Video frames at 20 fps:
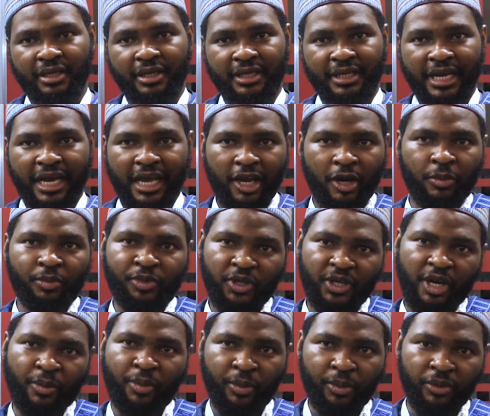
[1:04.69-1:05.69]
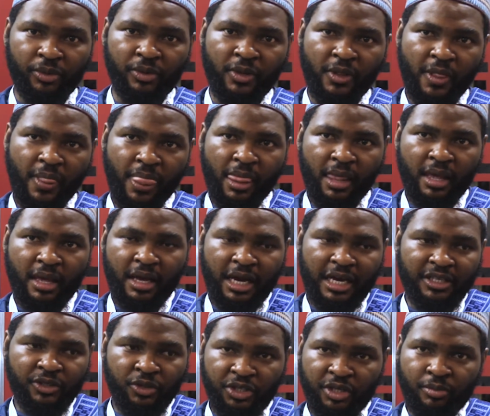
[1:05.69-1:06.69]
that helps other people.
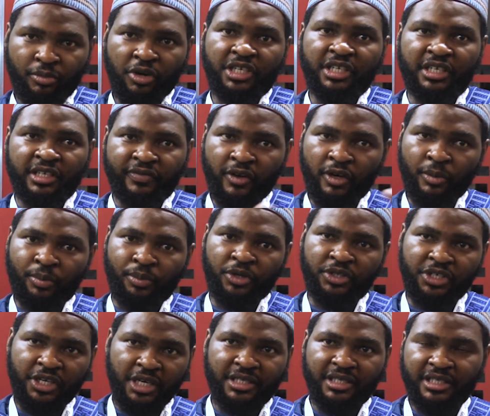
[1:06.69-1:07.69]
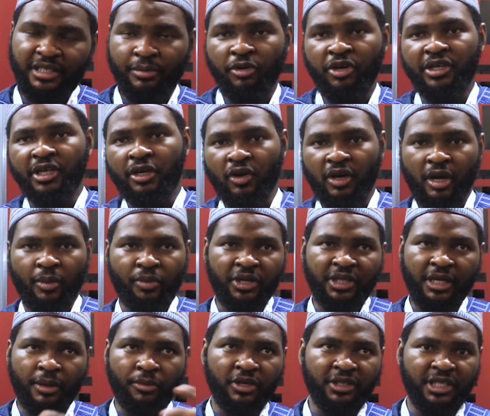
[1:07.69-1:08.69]
And so the more they develop projects, the more they collaborate
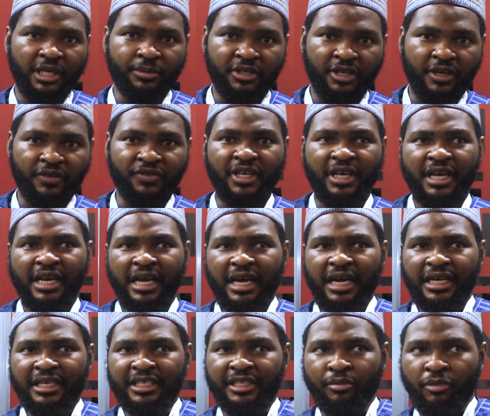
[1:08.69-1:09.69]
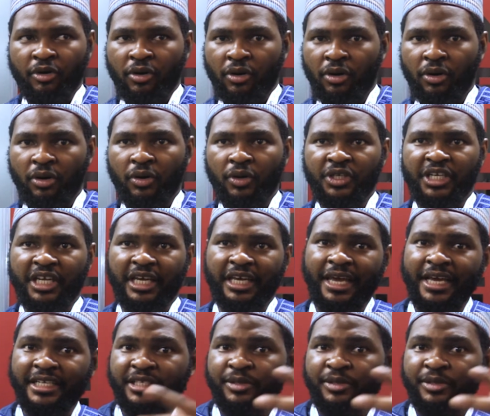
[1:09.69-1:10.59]
among themselves, the more they get